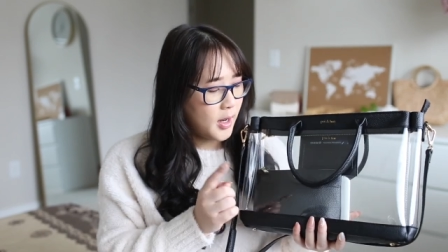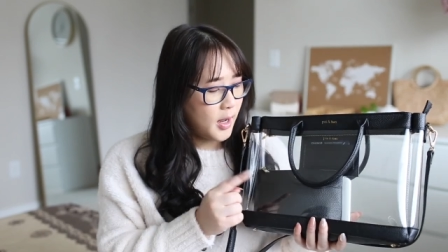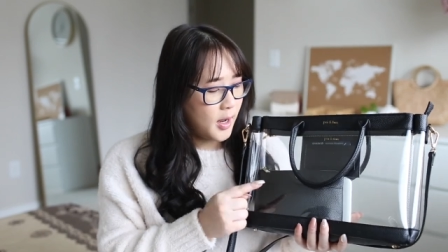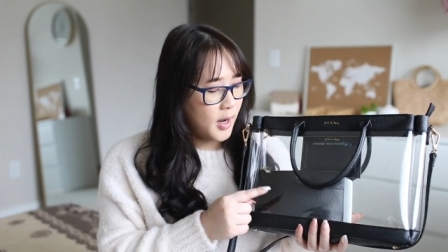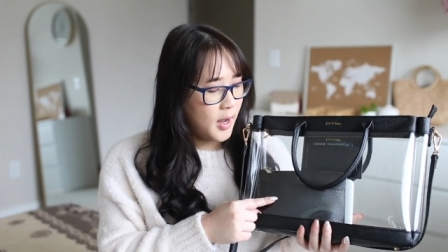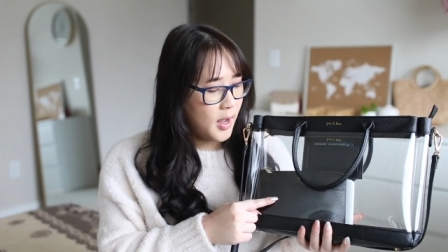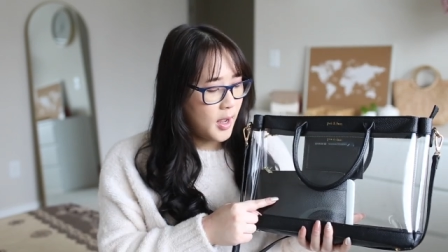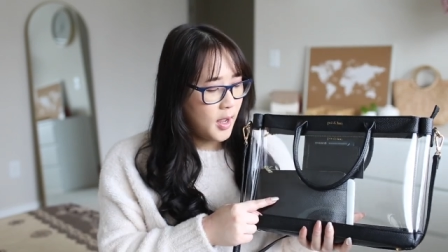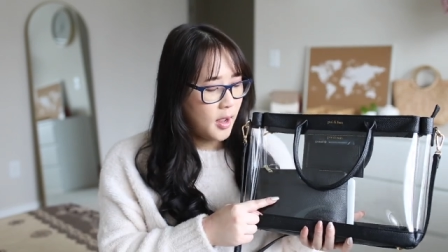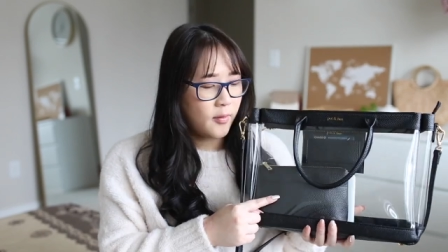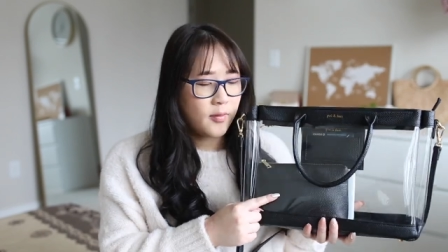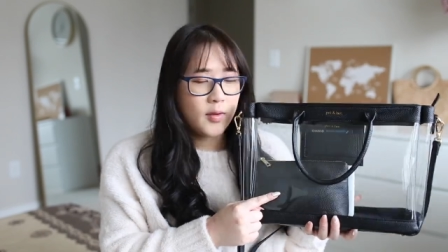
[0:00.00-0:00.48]
I
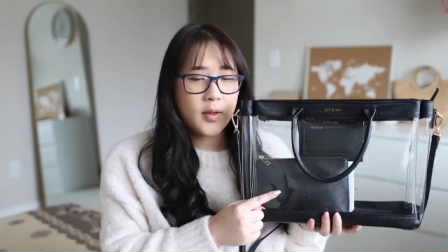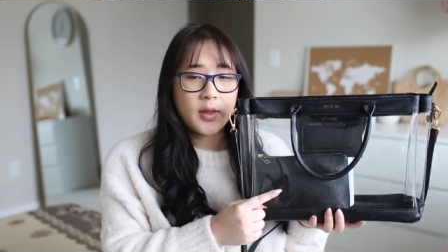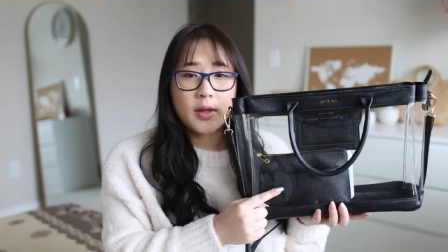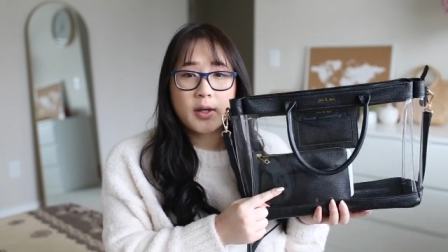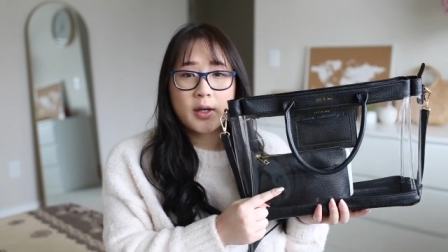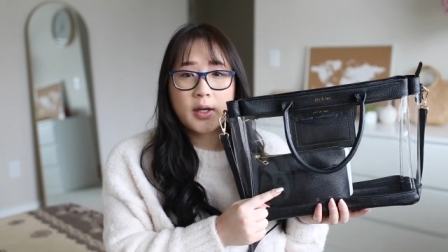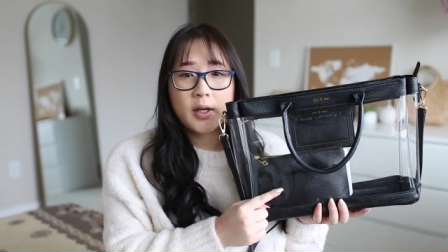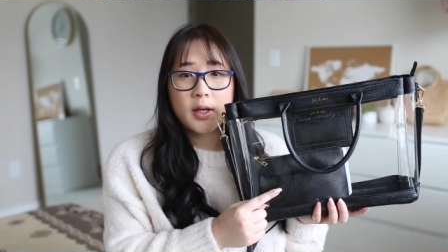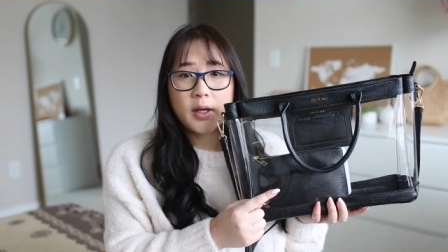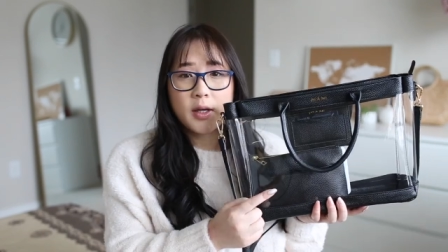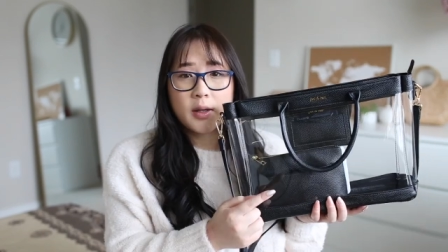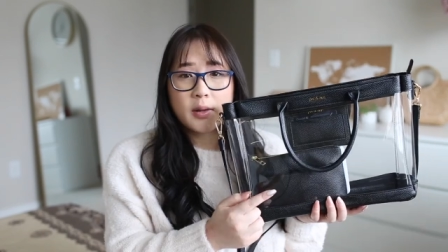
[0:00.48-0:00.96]
have
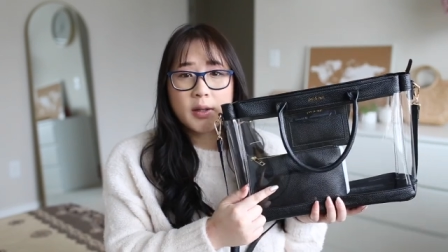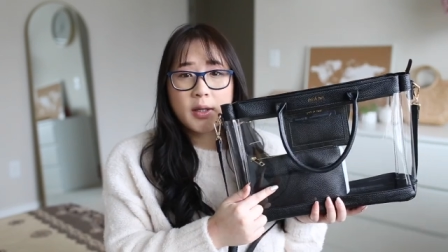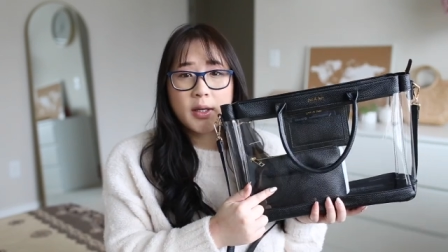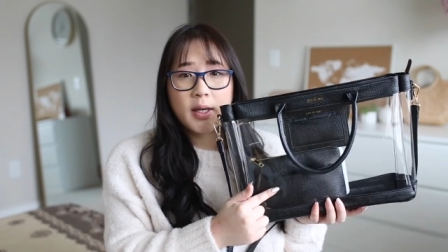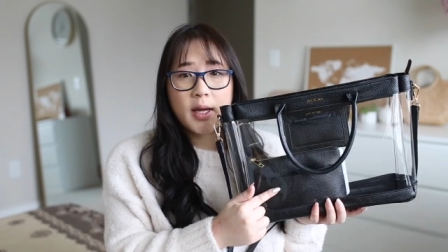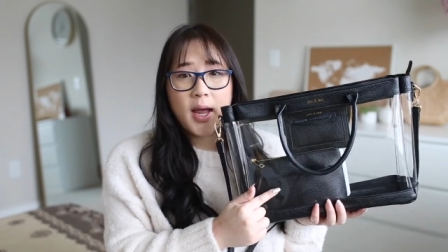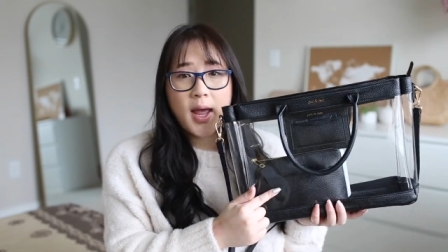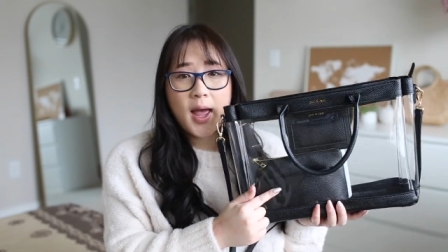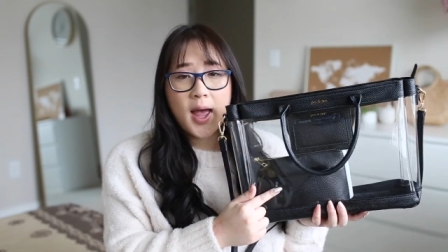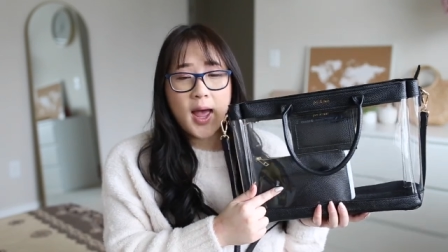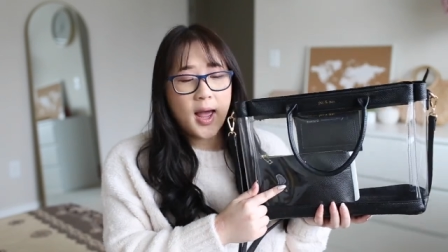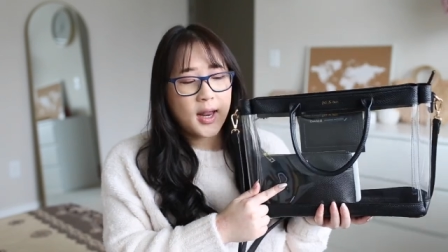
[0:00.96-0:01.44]
the
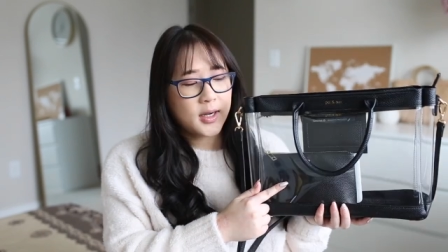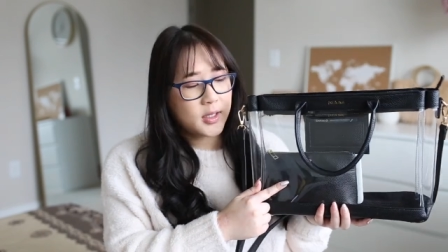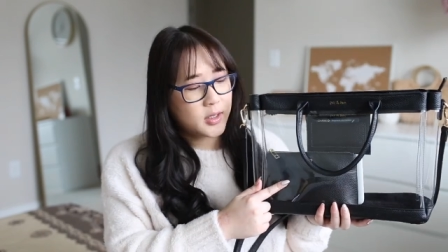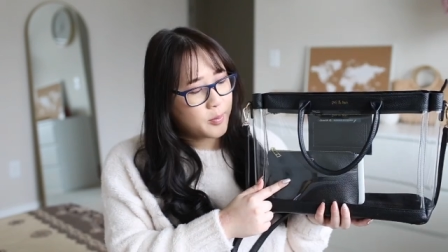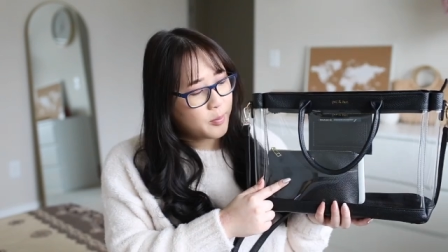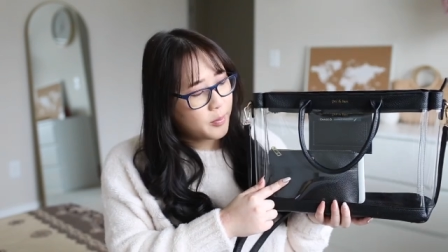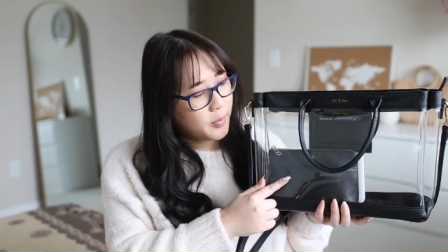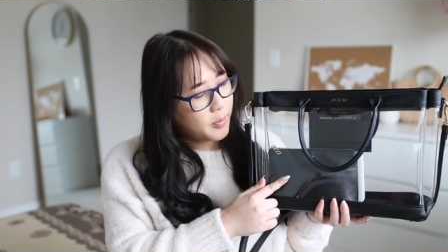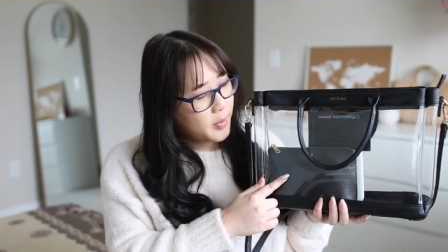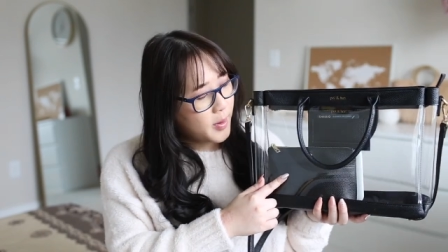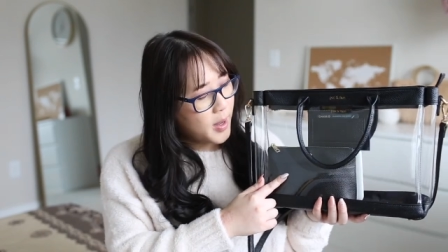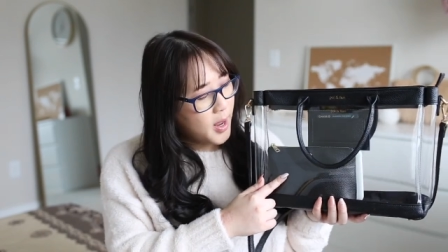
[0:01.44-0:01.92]
Kat
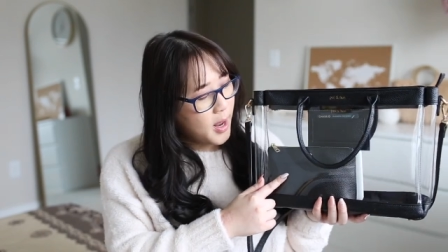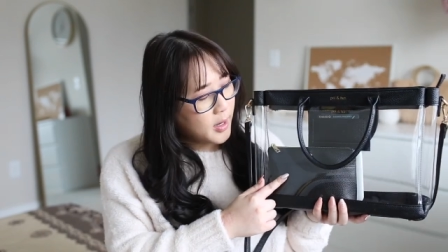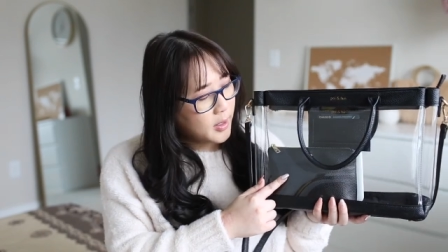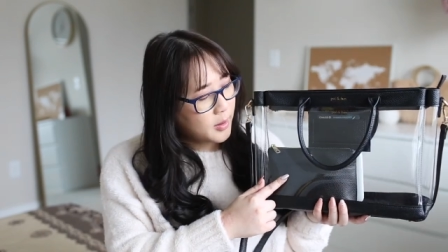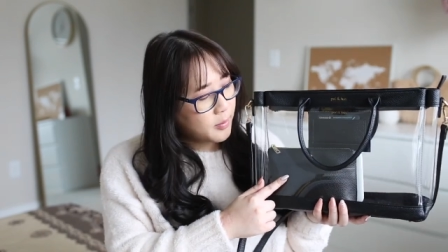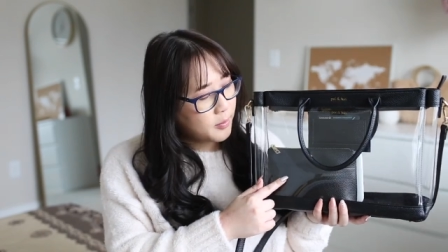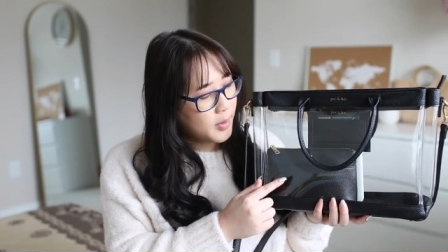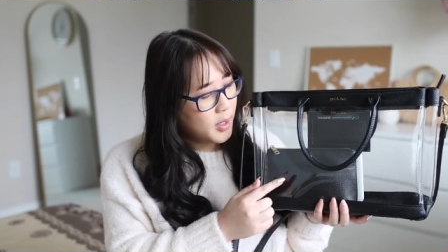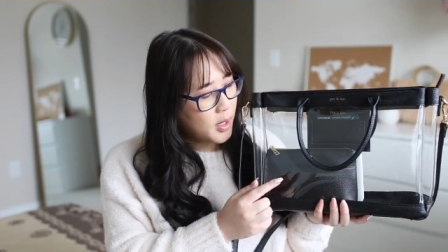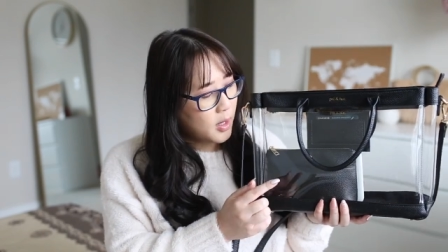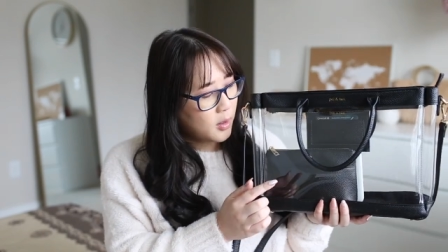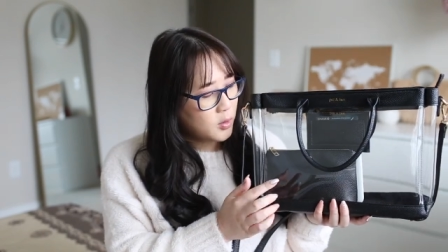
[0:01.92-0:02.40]

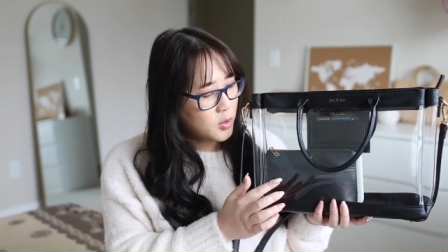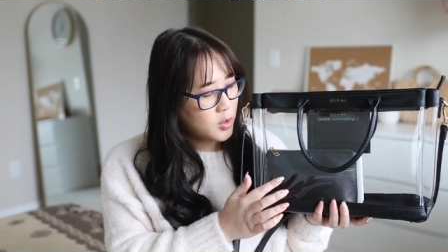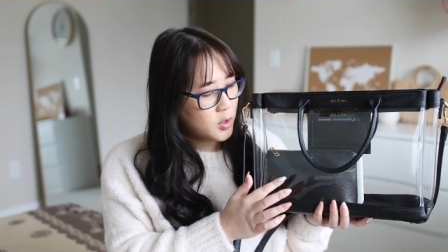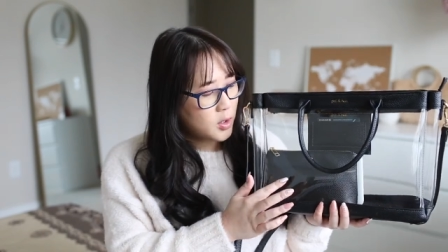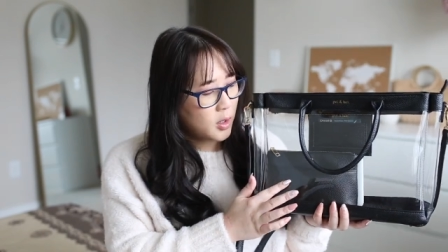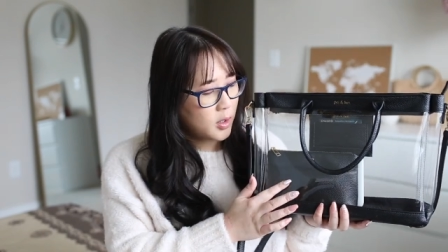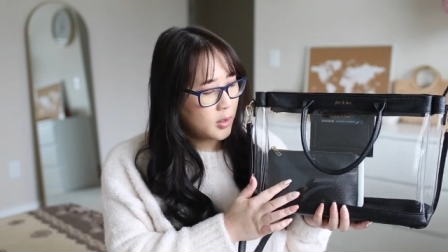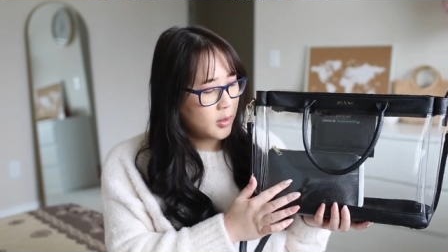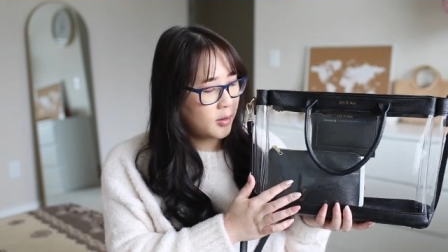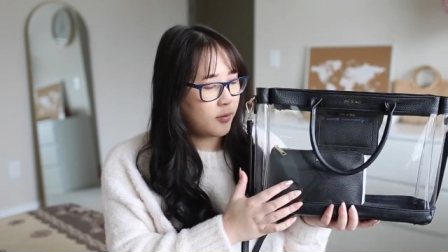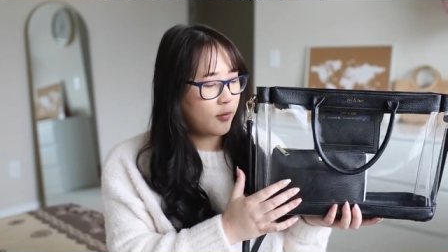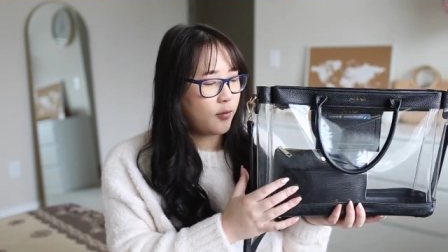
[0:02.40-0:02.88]
Pen Pouch
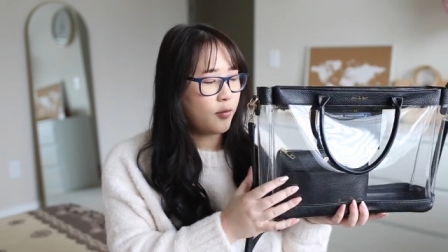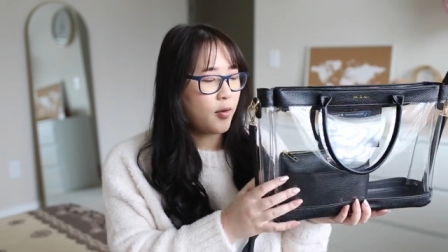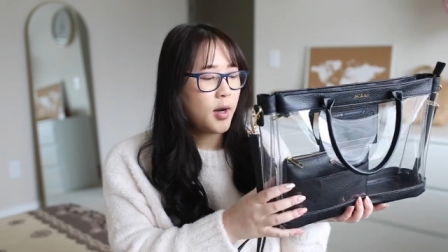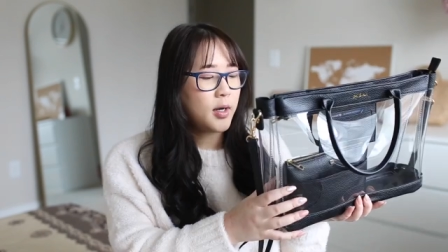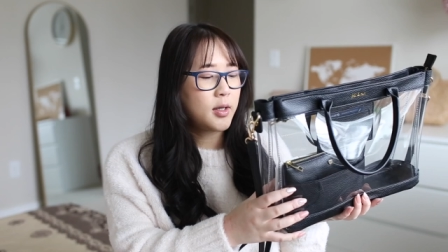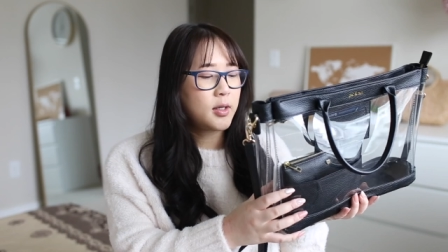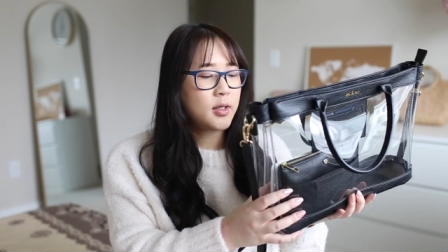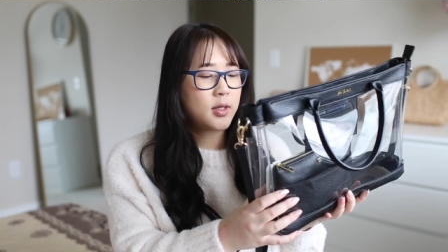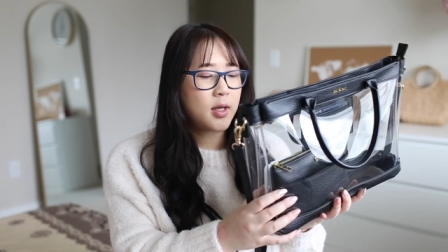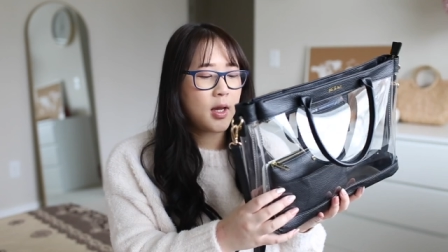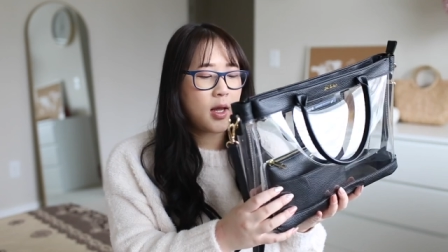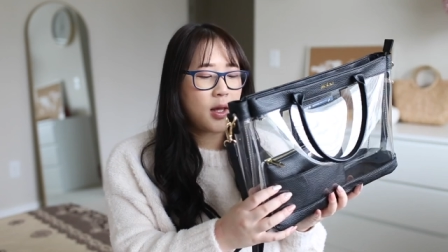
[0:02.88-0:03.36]
on the front